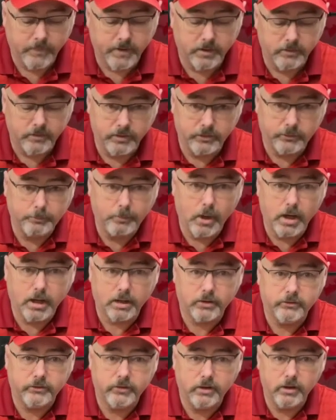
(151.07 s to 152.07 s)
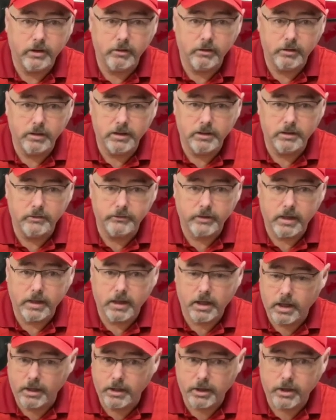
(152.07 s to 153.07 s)
This box here is, I
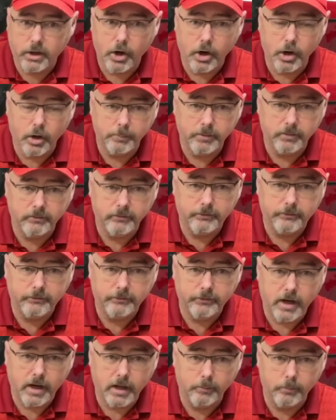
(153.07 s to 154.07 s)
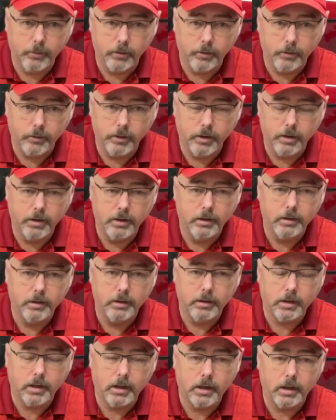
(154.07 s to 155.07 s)
got a carbon fiber
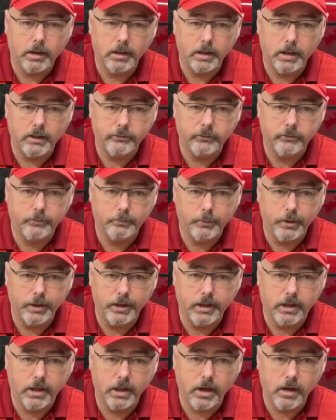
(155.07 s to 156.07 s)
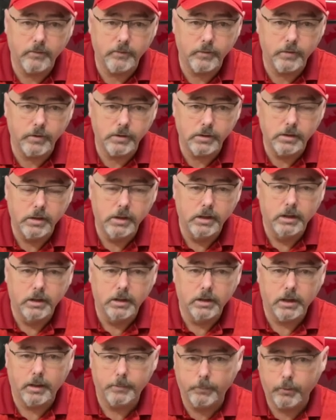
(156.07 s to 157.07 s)
license plate cover.
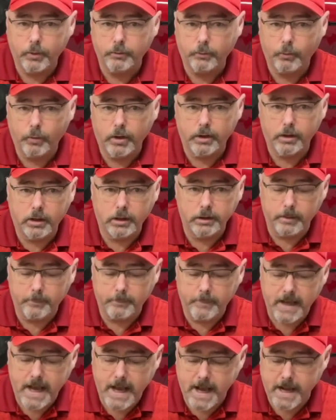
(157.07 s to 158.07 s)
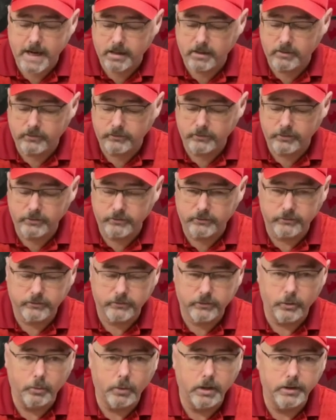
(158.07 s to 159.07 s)
I put one on the back, so this is
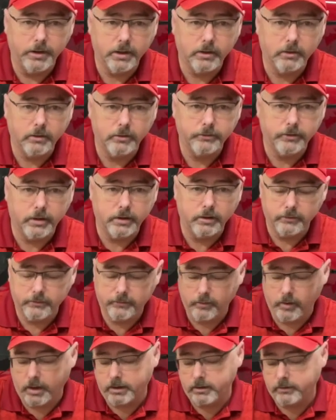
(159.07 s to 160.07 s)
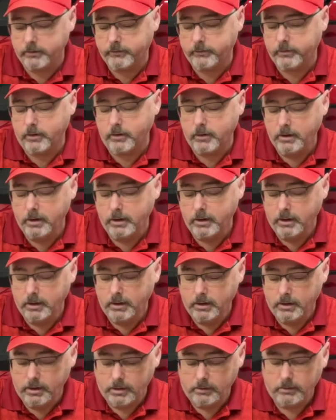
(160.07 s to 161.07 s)
the one that goes on the front. So
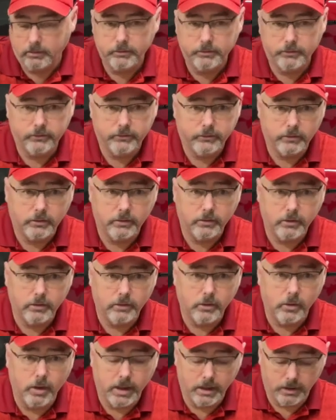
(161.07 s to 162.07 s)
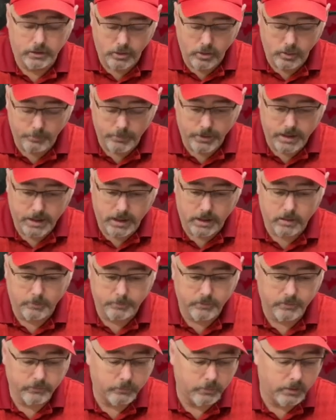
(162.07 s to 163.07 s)
we'll just go ahead and open that
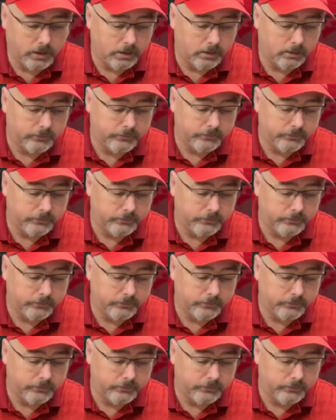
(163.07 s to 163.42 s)
up as well.